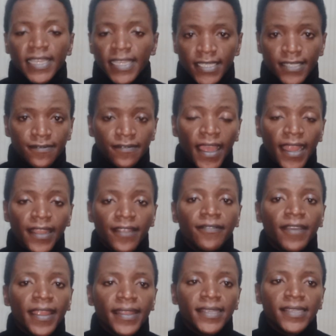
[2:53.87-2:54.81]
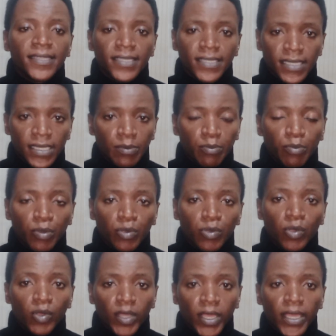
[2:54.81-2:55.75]
It's very
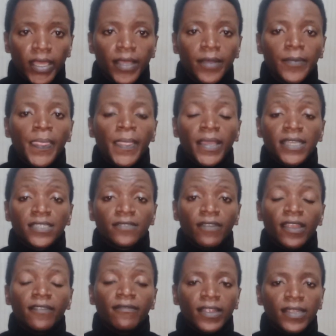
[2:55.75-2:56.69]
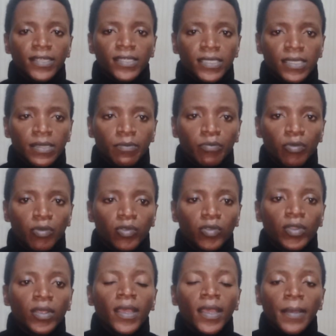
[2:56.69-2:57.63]
simple. Okay, it's very simple,
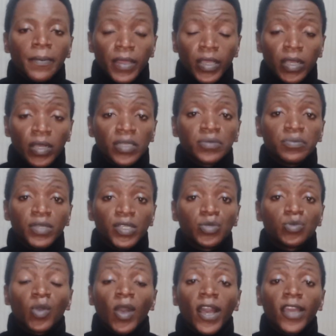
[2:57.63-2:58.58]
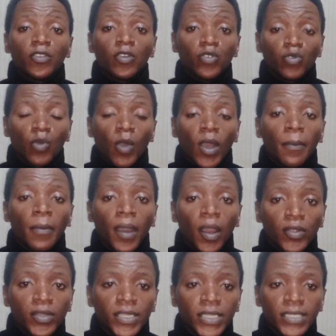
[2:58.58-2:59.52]
because me too, I don't know
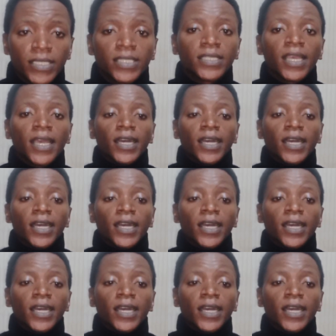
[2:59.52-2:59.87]
about this.